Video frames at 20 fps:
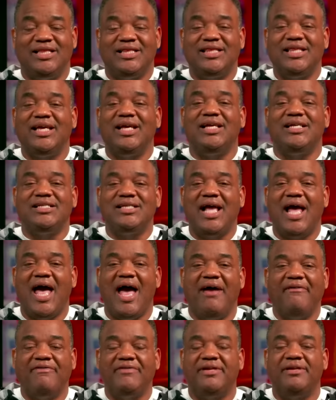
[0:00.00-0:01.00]
things
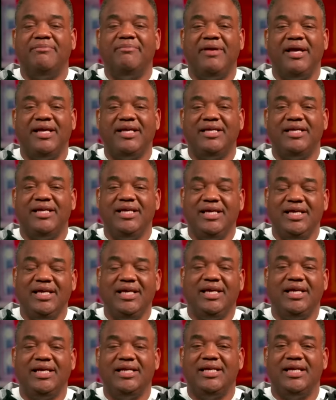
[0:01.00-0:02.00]
have to make
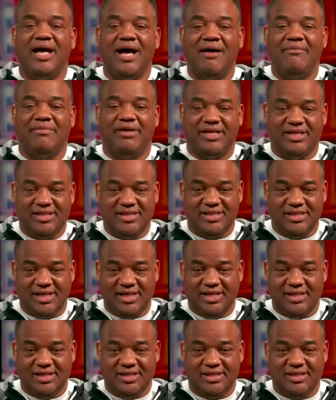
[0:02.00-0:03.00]
economic
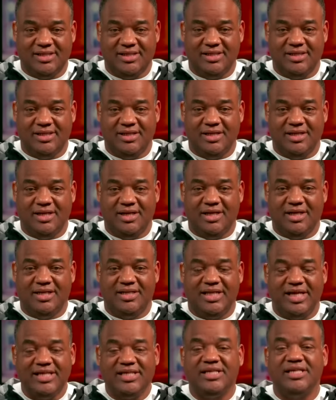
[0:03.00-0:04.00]
sense.
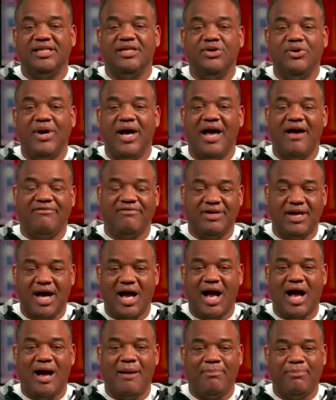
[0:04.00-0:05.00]
They still have to
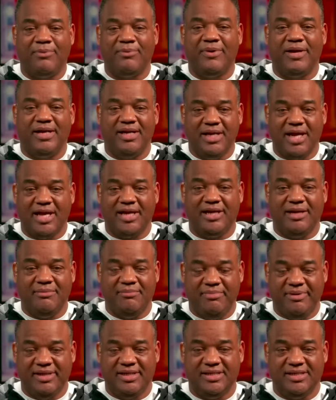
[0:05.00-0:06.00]
operate like a
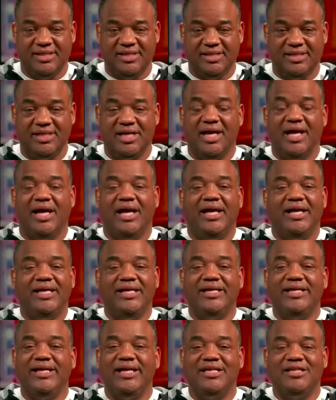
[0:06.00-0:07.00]
business.
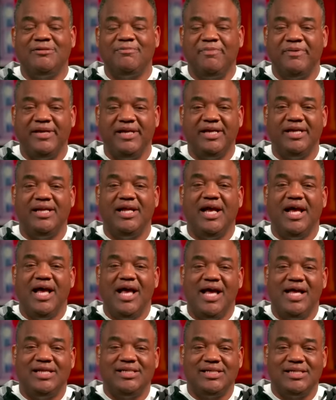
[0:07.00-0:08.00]
ESPN
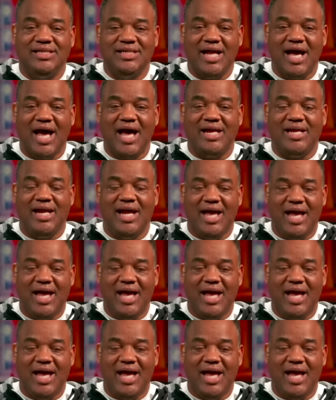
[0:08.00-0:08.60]
has not